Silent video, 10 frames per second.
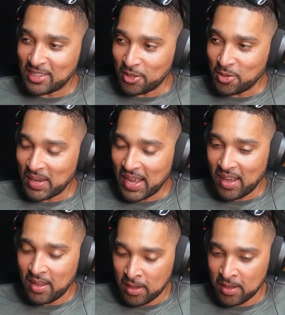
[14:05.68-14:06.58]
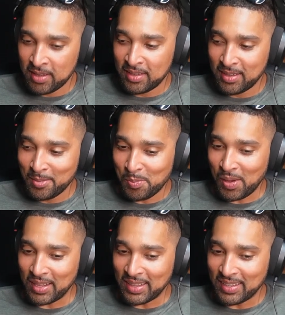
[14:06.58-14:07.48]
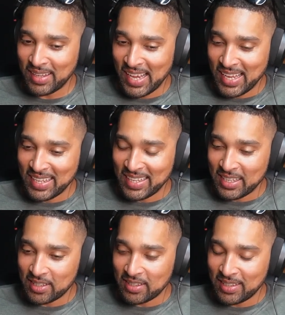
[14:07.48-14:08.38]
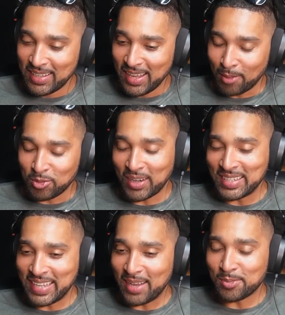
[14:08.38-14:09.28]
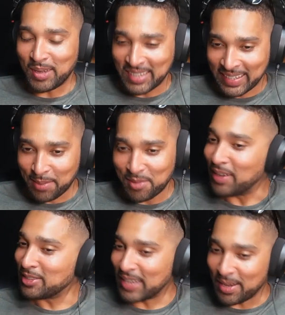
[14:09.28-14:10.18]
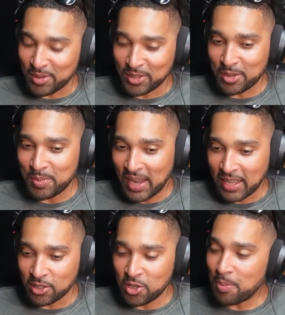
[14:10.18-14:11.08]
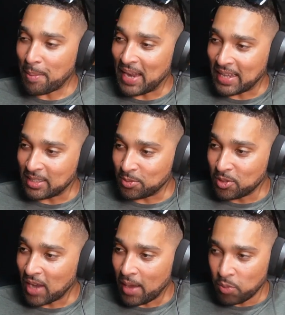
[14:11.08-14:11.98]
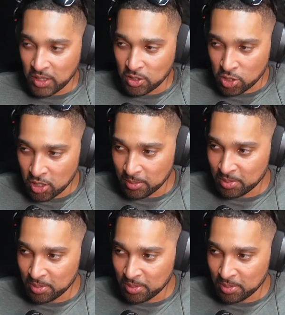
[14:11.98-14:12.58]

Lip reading: so you were like, ugh. But I'm trying to say as much as I can without saying what you're doing. But like, so you and Baba landed. So we landed. Sleep.